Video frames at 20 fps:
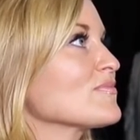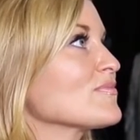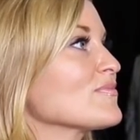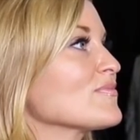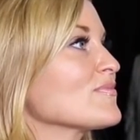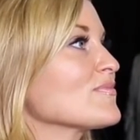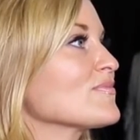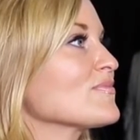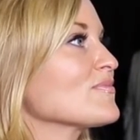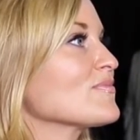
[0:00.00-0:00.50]

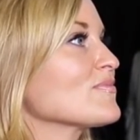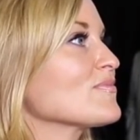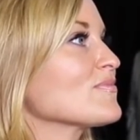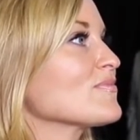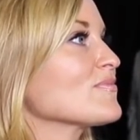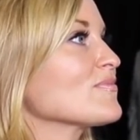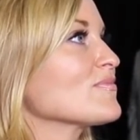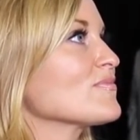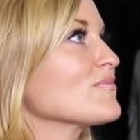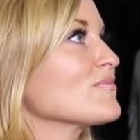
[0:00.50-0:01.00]

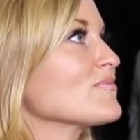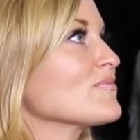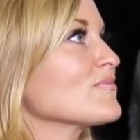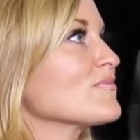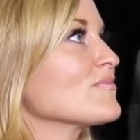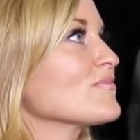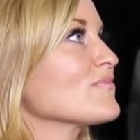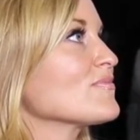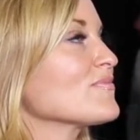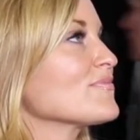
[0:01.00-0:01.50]

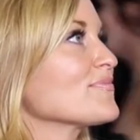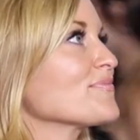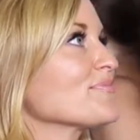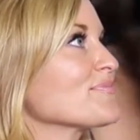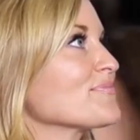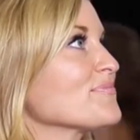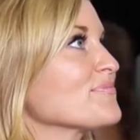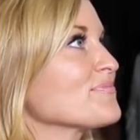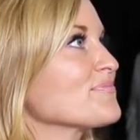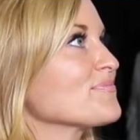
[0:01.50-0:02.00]

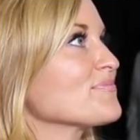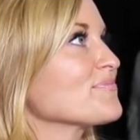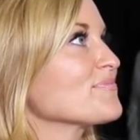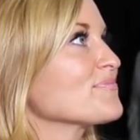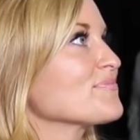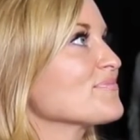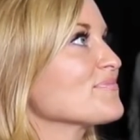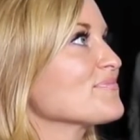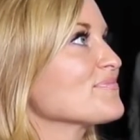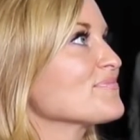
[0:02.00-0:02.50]

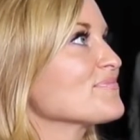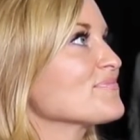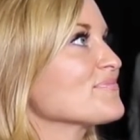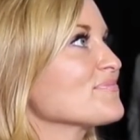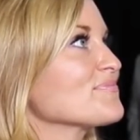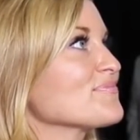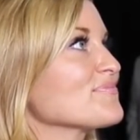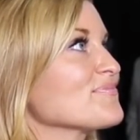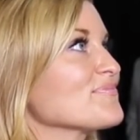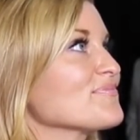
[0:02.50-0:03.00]

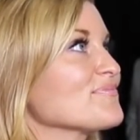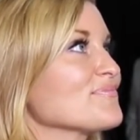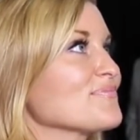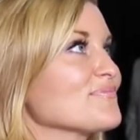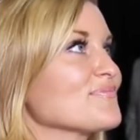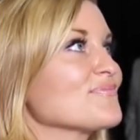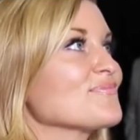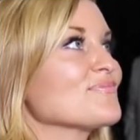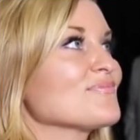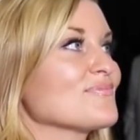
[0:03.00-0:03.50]

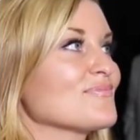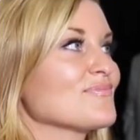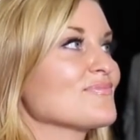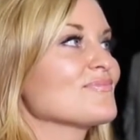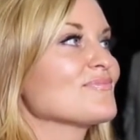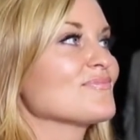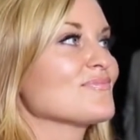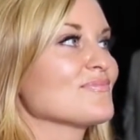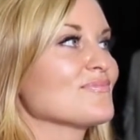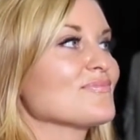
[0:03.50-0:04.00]

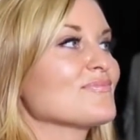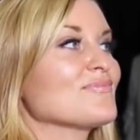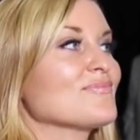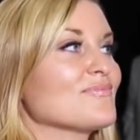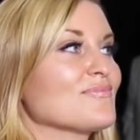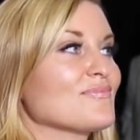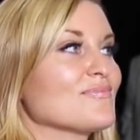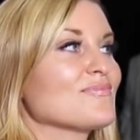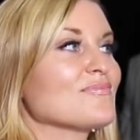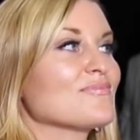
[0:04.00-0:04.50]

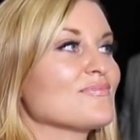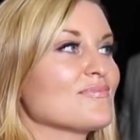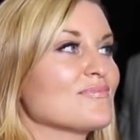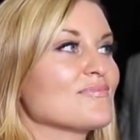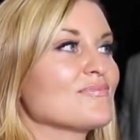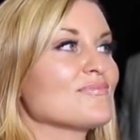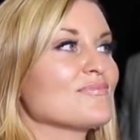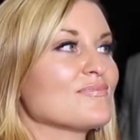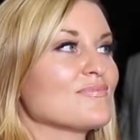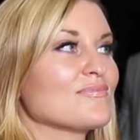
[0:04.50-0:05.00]

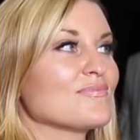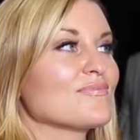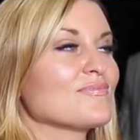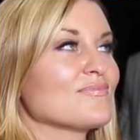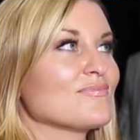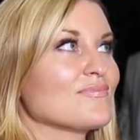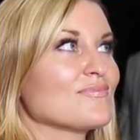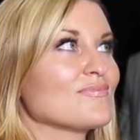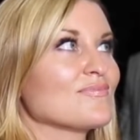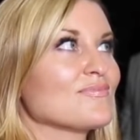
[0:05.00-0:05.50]

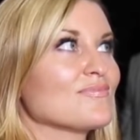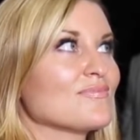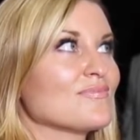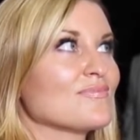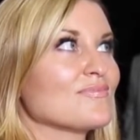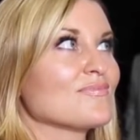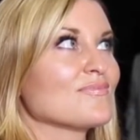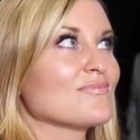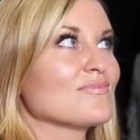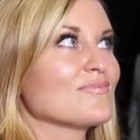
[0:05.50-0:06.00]

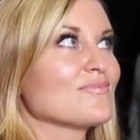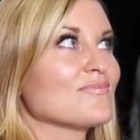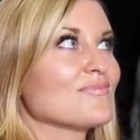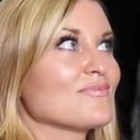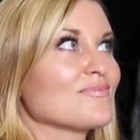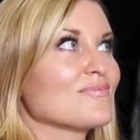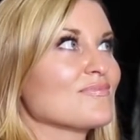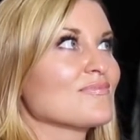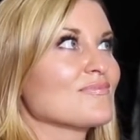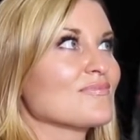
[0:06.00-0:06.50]

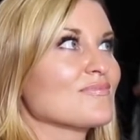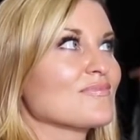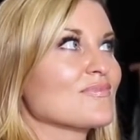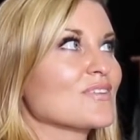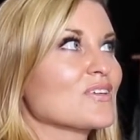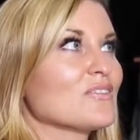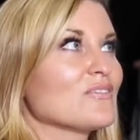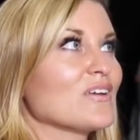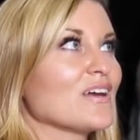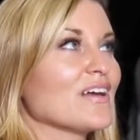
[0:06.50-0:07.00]

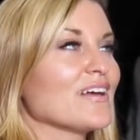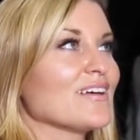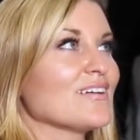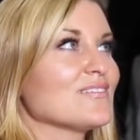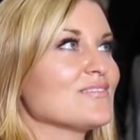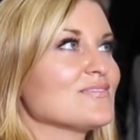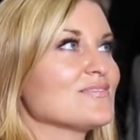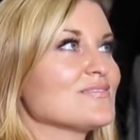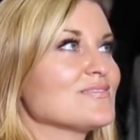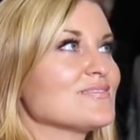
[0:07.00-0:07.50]

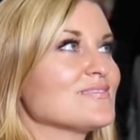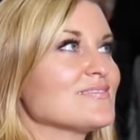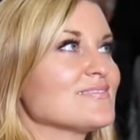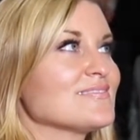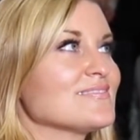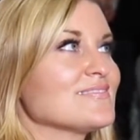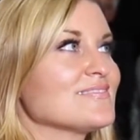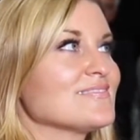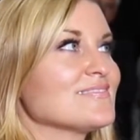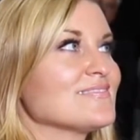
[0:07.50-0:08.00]
This person isn't speaking.